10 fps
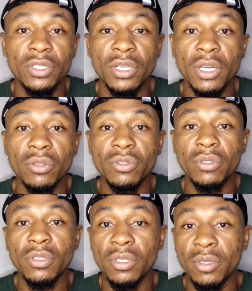check
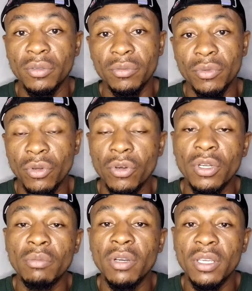out the
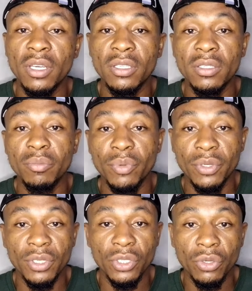corner market
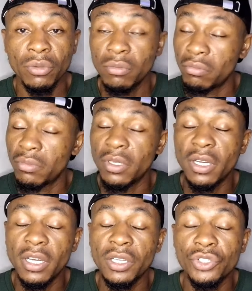prediction
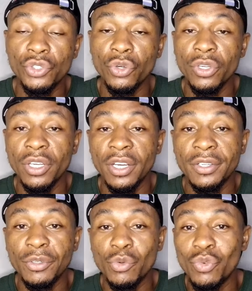and enjoy
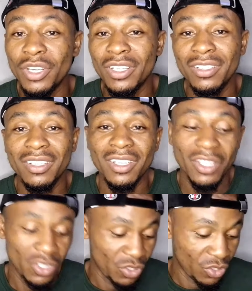and win
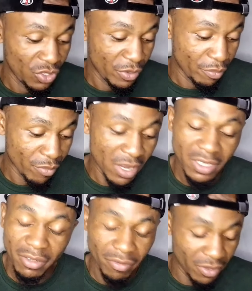
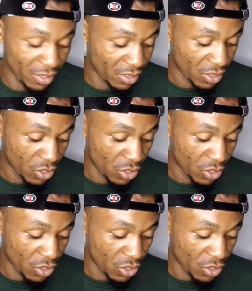massively.